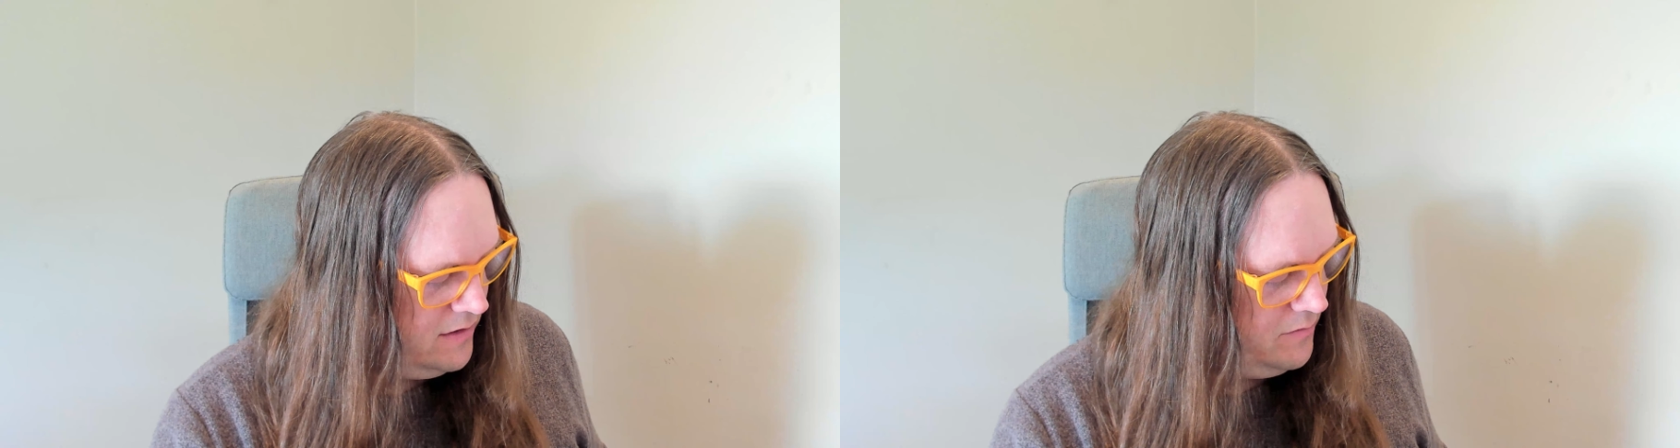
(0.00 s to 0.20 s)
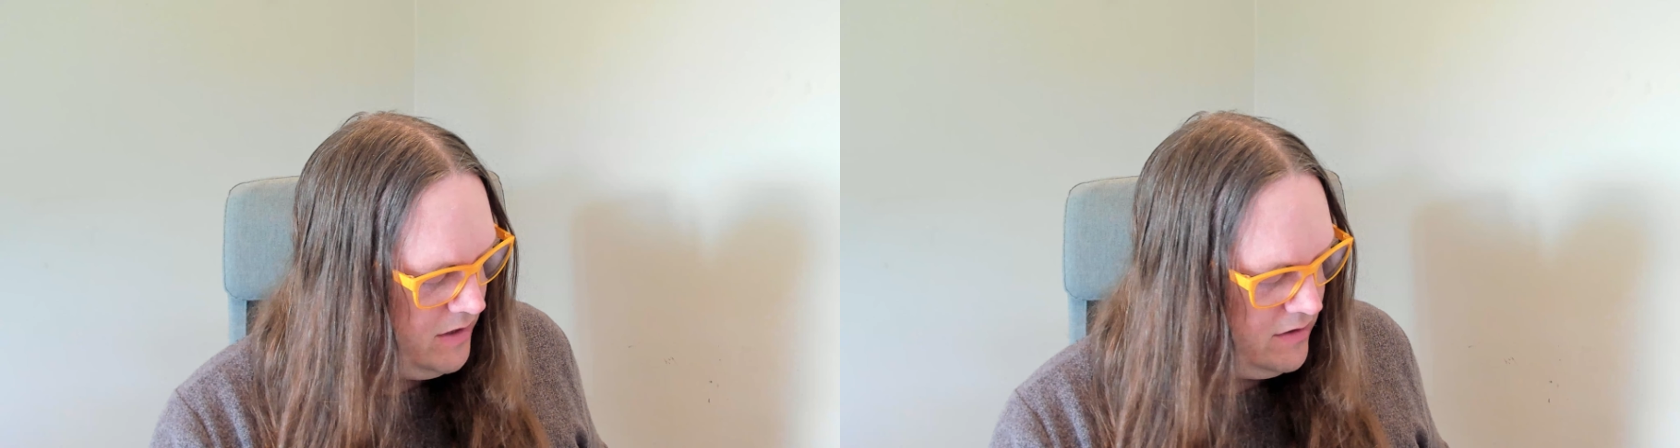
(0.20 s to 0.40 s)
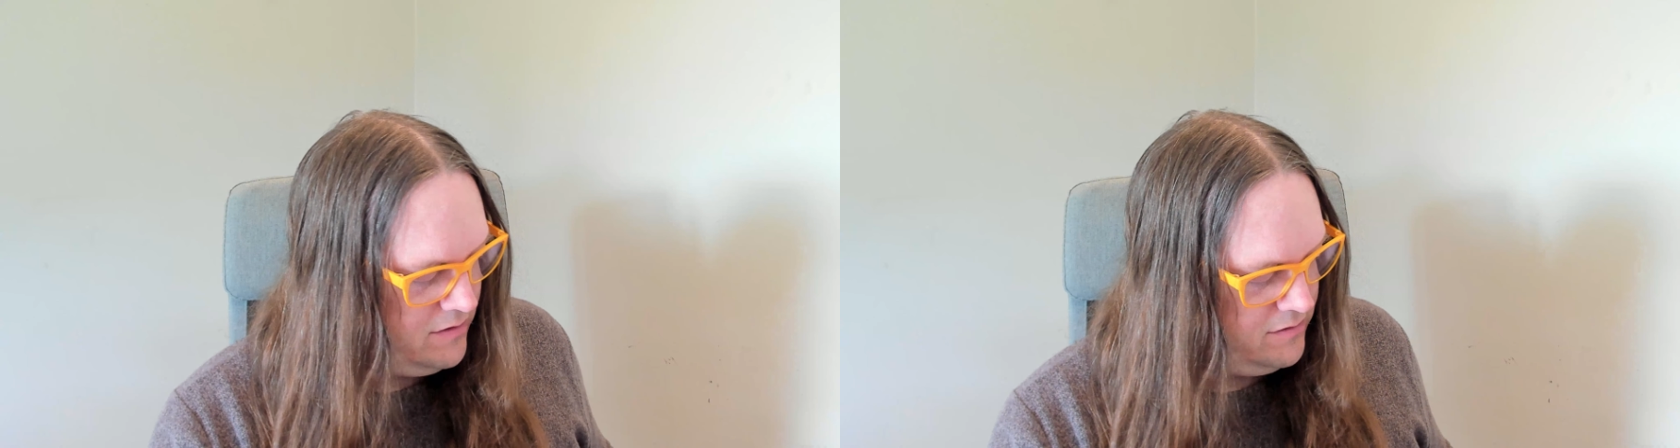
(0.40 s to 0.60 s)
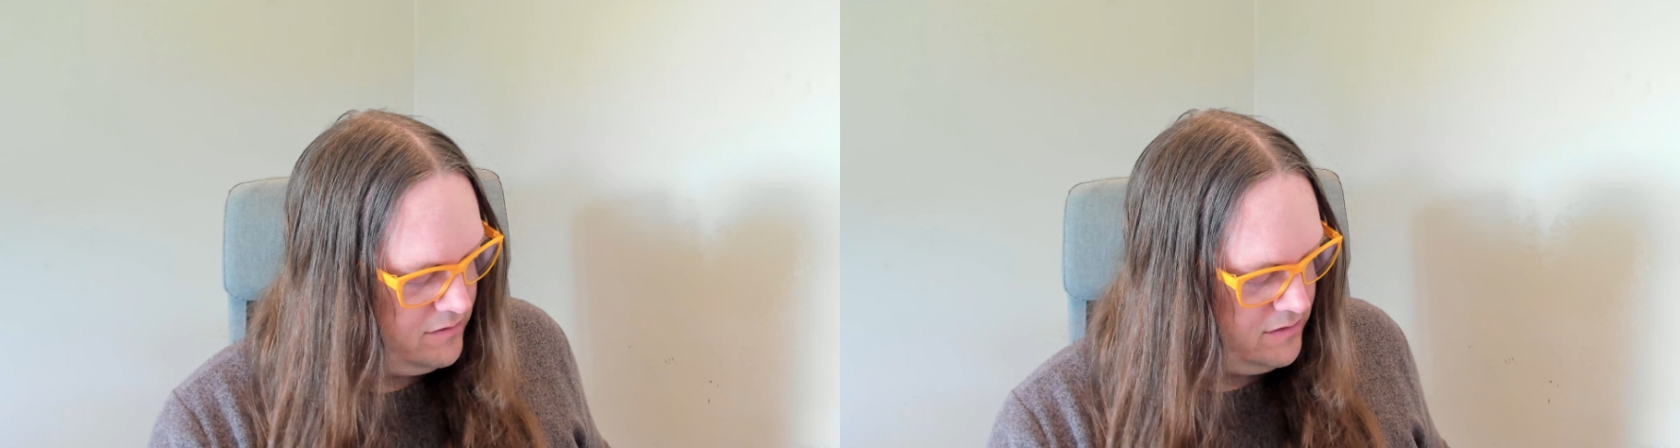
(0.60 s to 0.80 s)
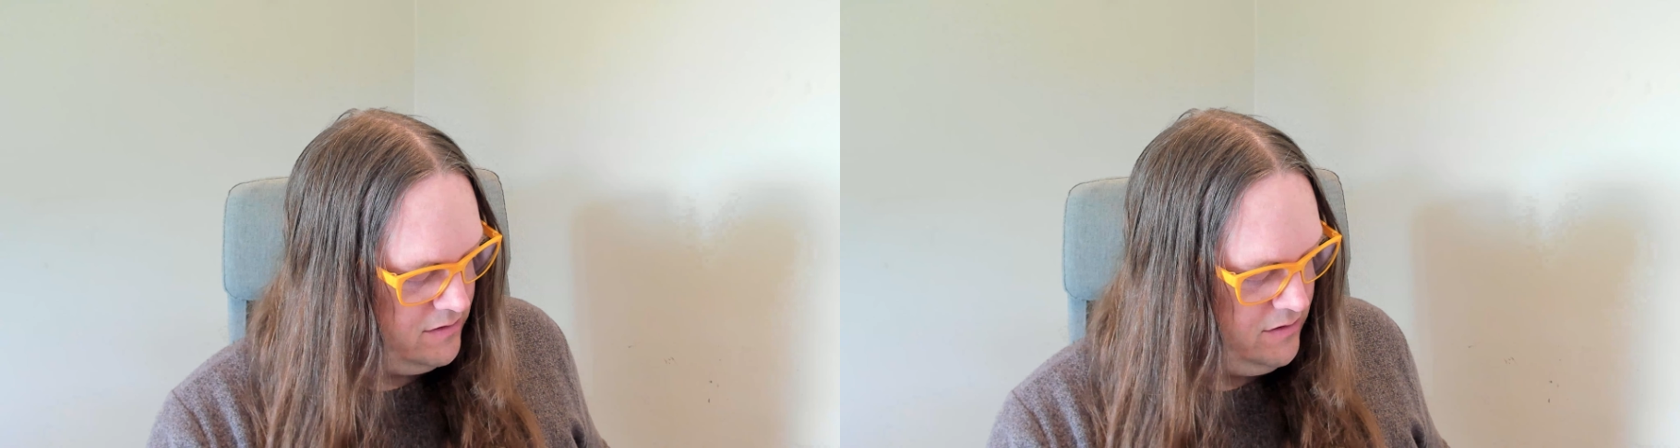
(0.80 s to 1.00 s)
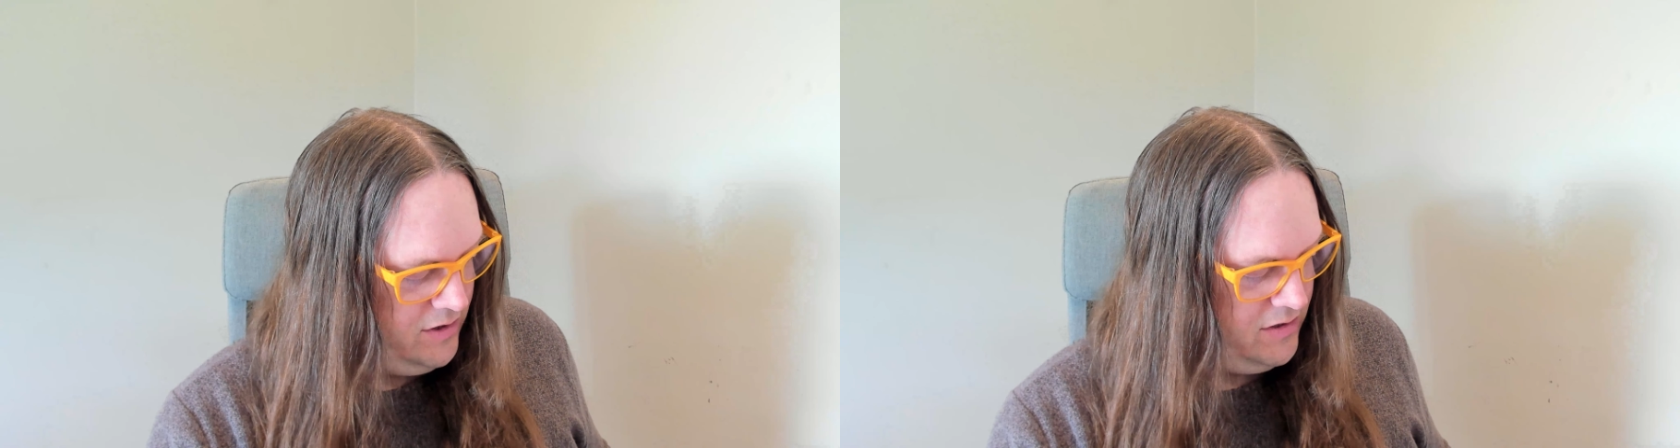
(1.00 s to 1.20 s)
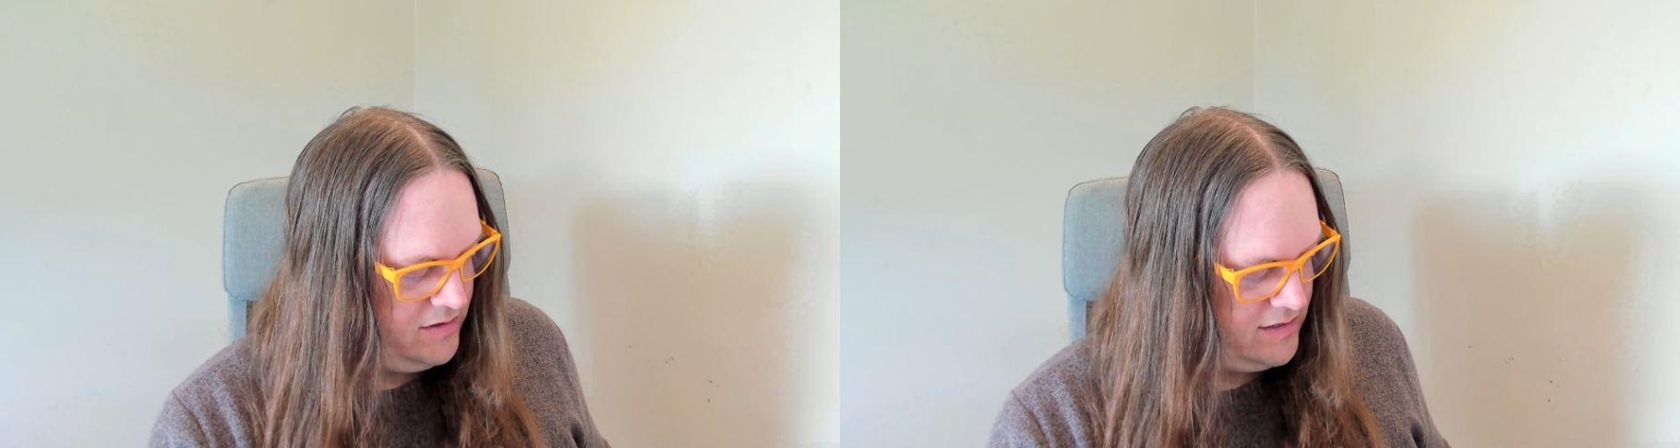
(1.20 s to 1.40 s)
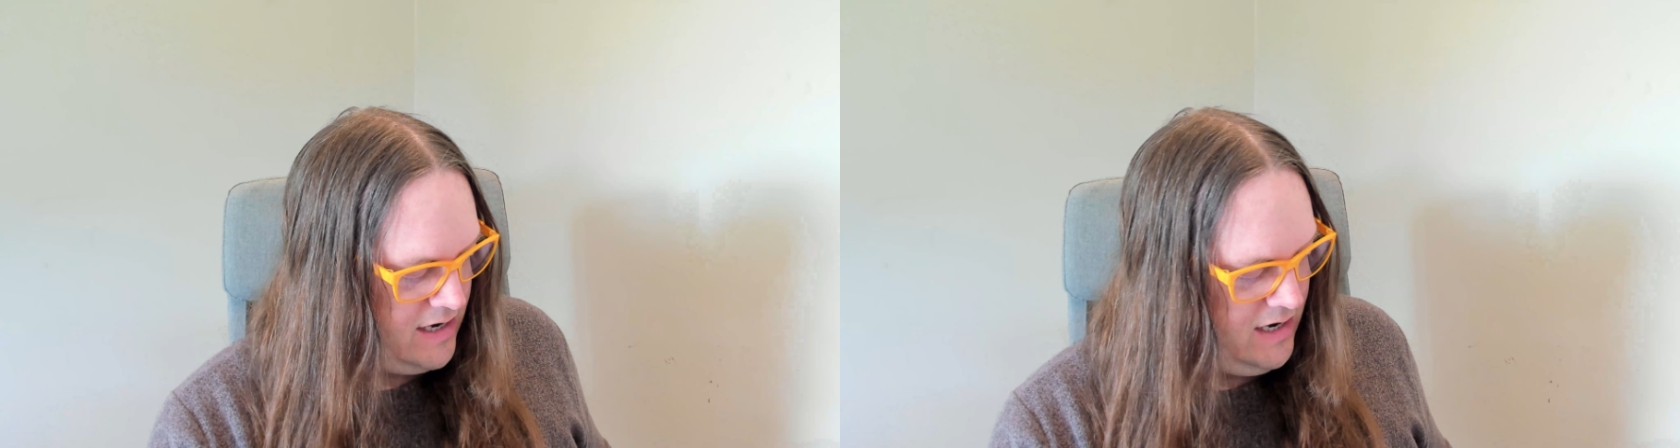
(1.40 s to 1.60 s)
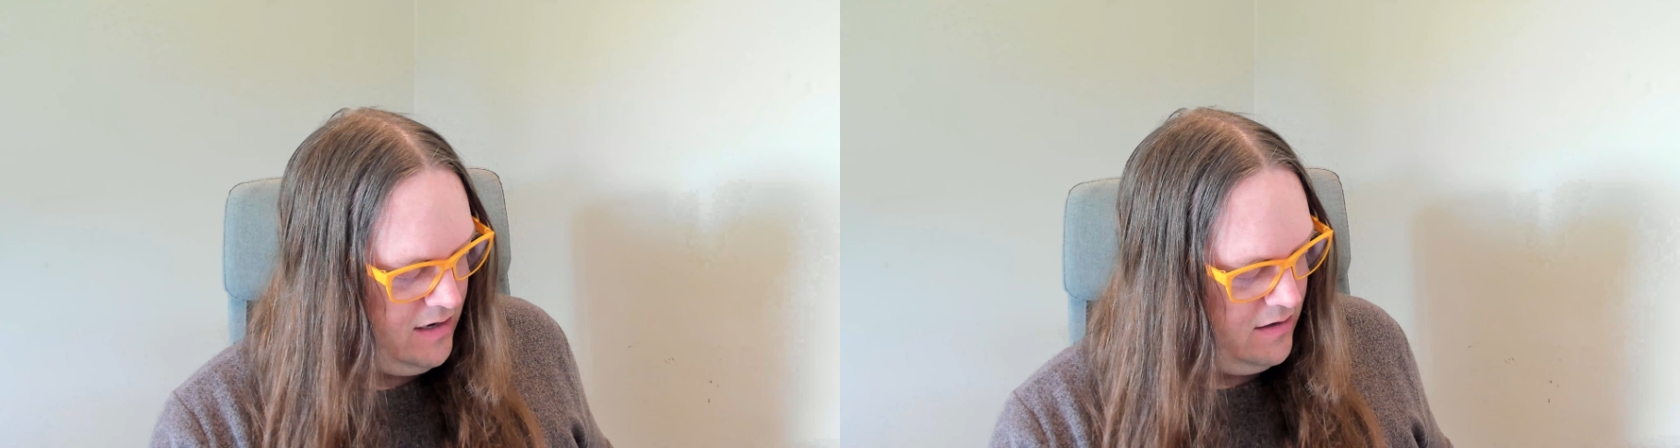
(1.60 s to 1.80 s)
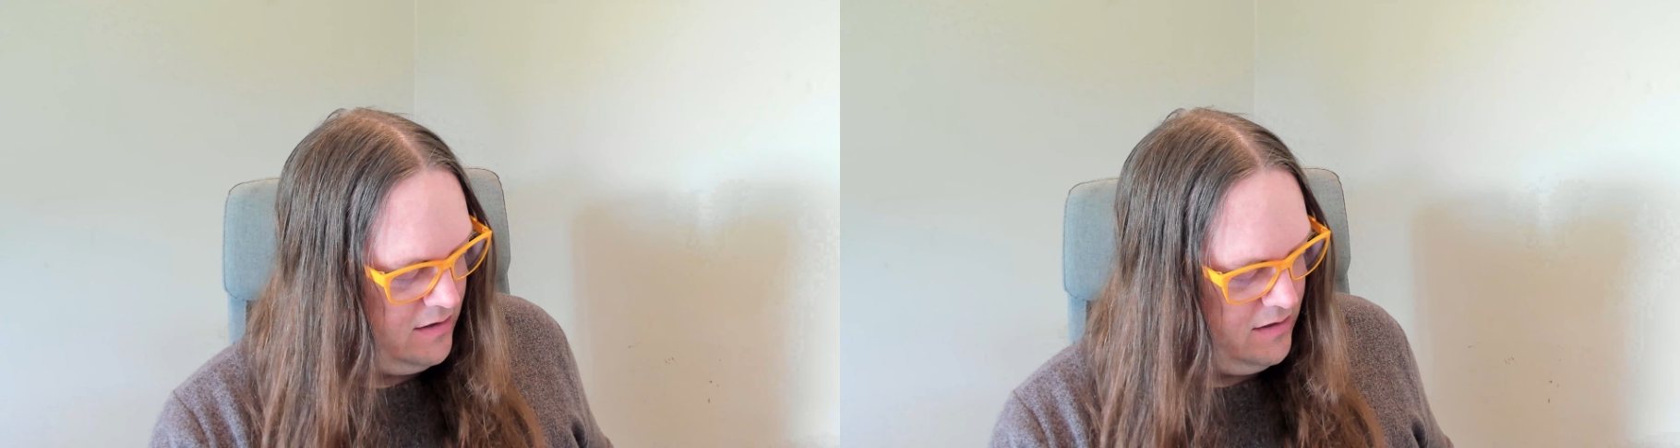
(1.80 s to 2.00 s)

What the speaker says: because you see,